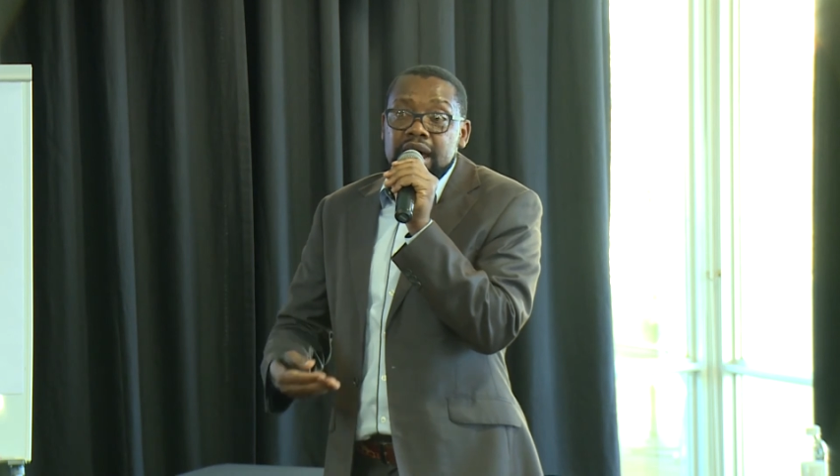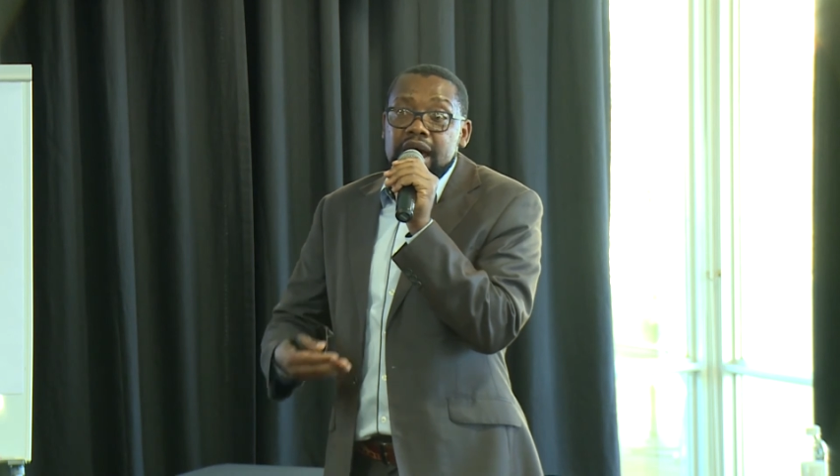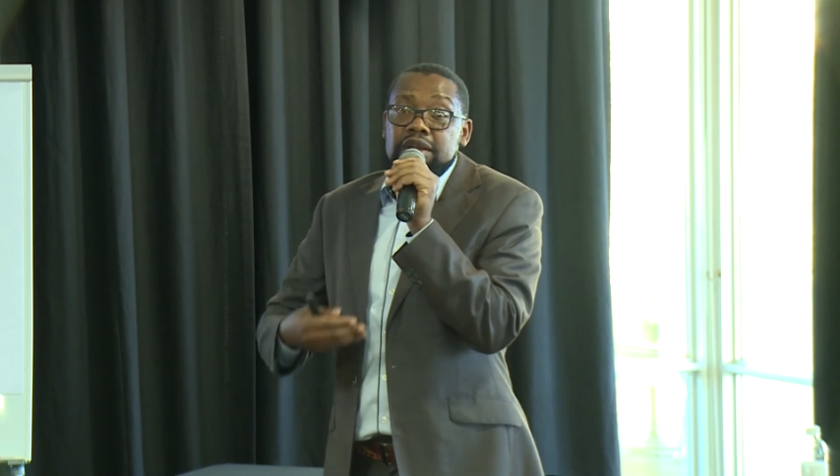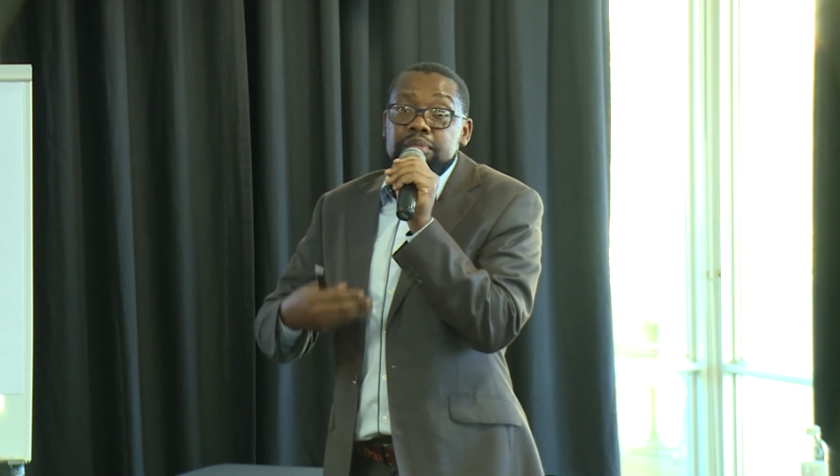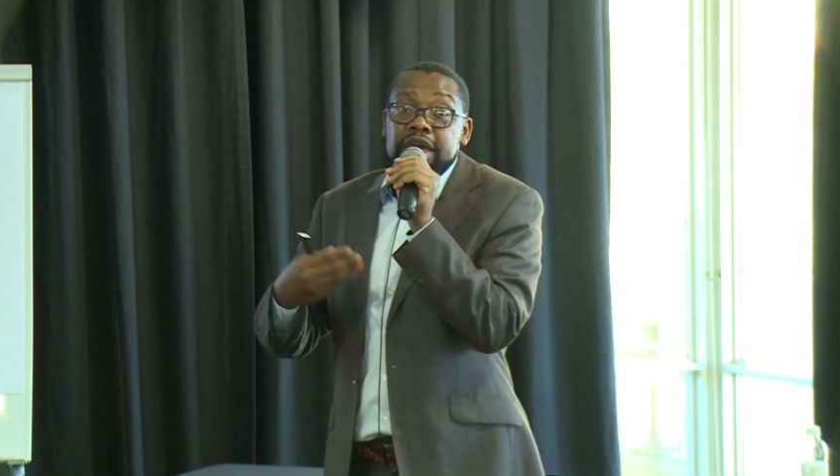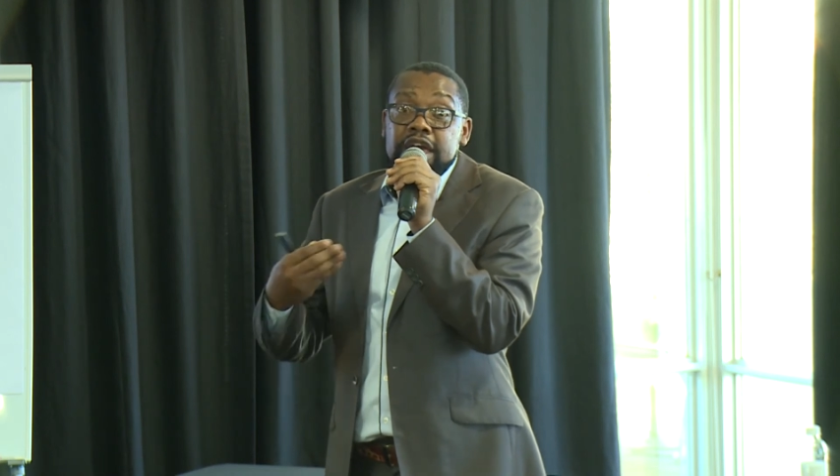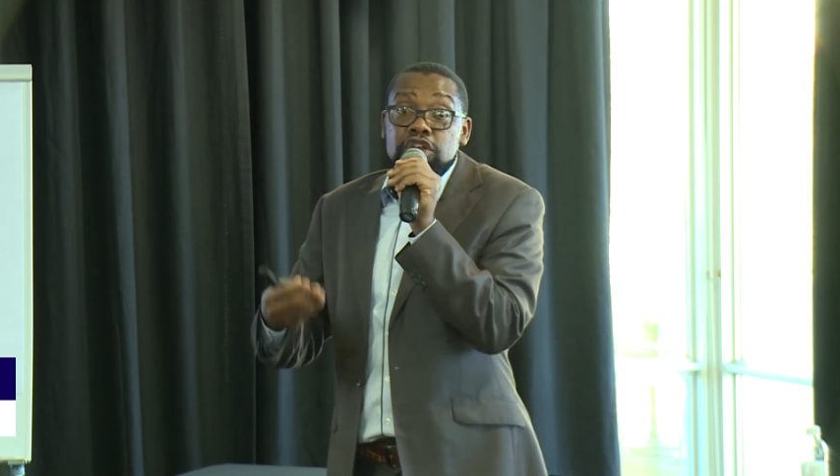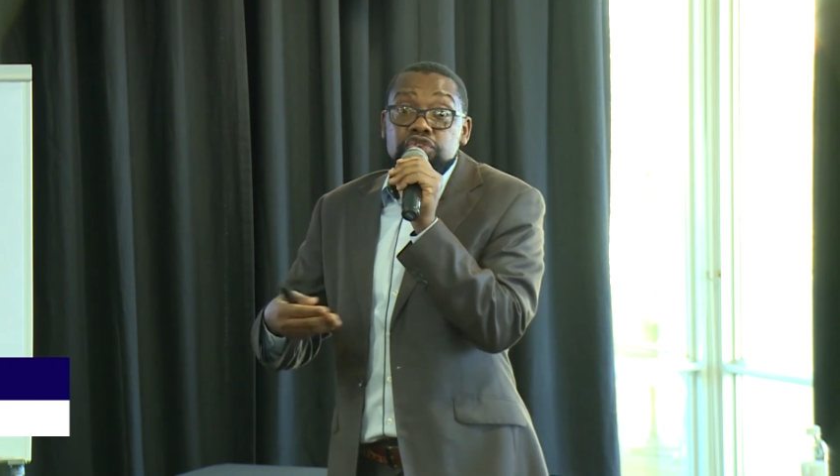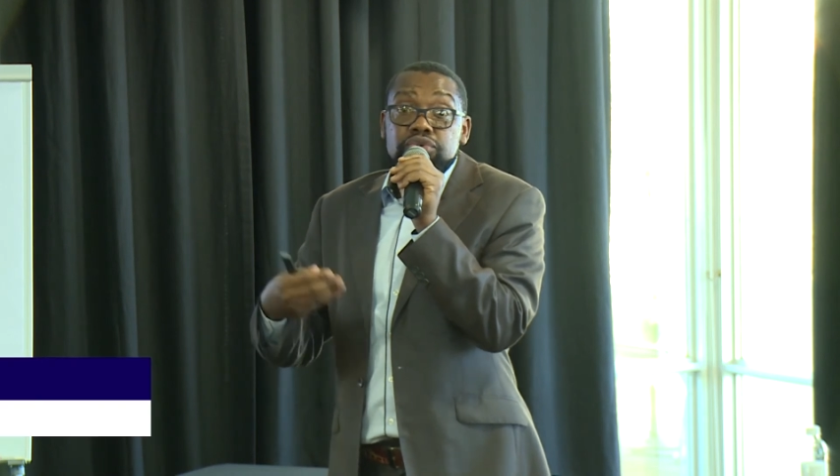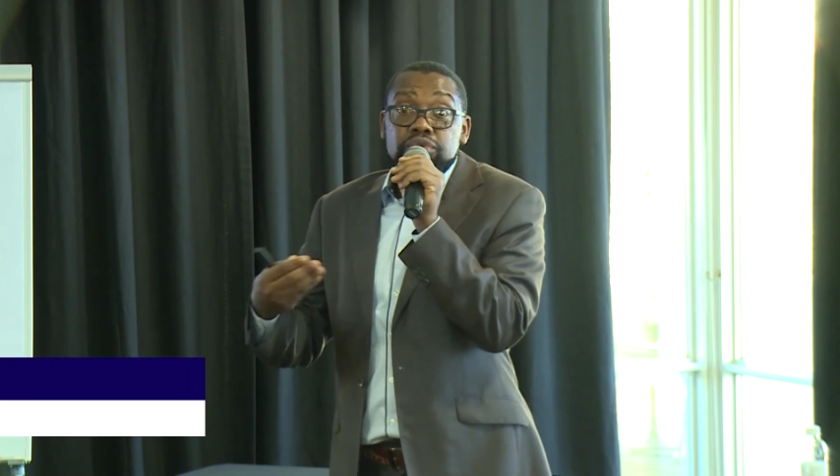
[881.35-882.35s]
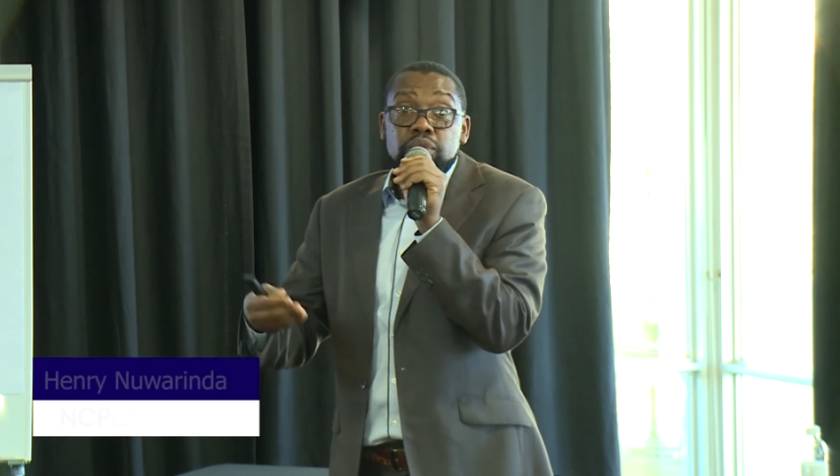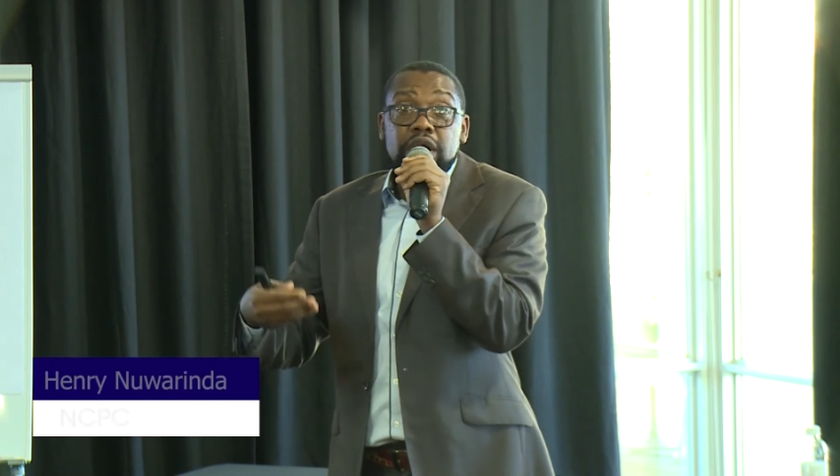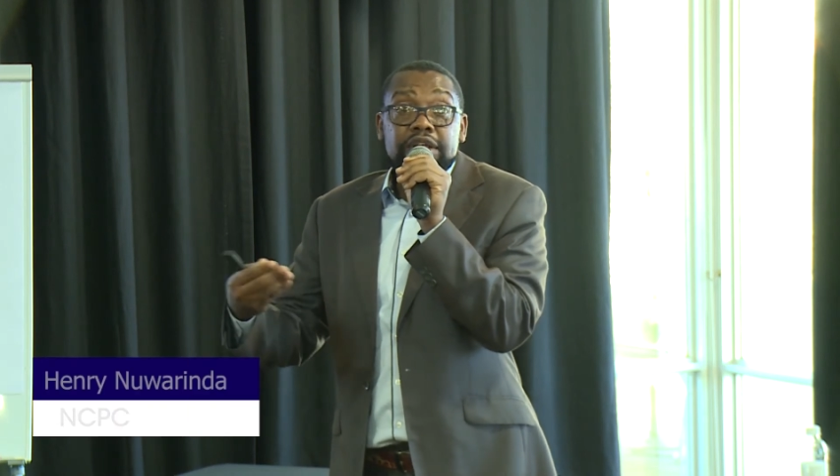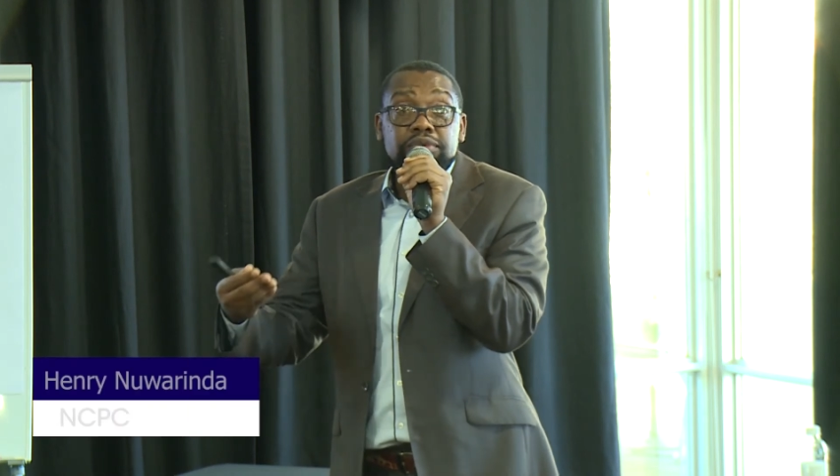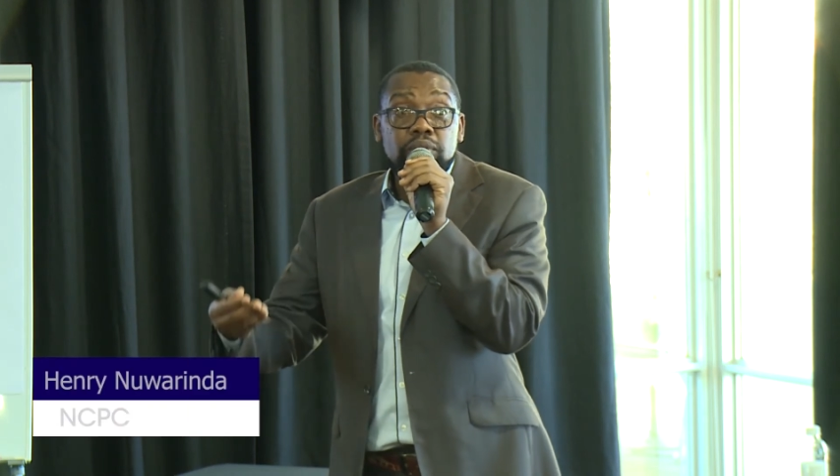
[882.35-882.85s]
and begin to look
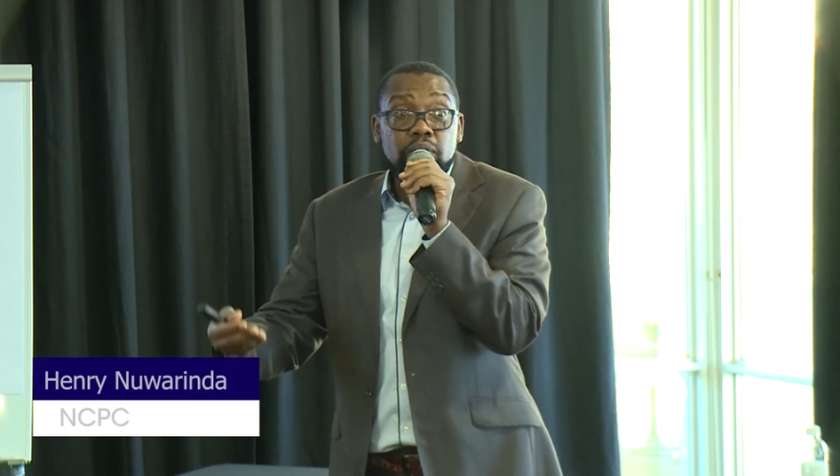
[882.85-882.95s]
at